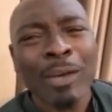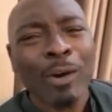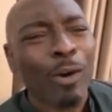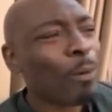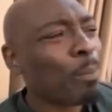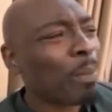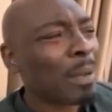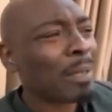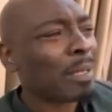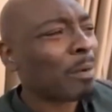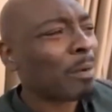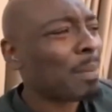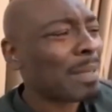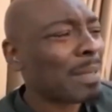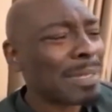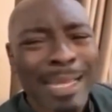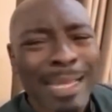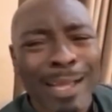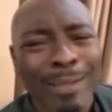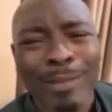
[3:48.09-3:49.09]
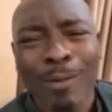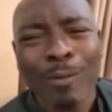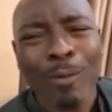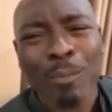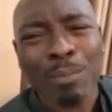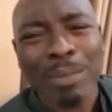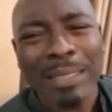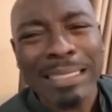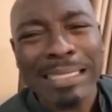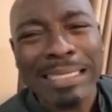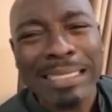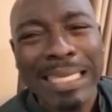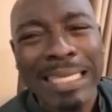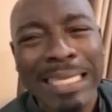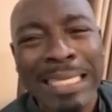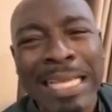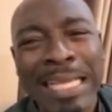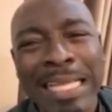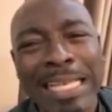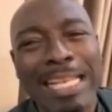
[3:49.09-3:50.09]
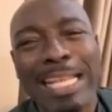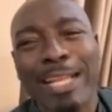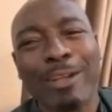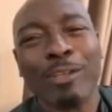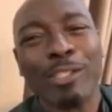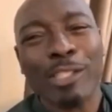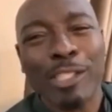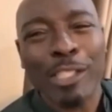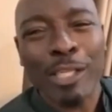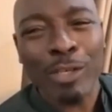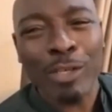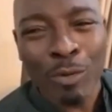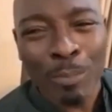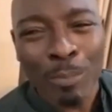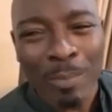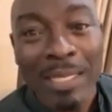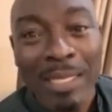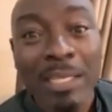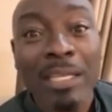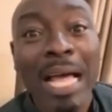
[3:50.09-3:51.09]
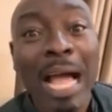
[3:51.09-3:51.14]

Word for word: up, up and down the whole place saying Lagos is a nomad.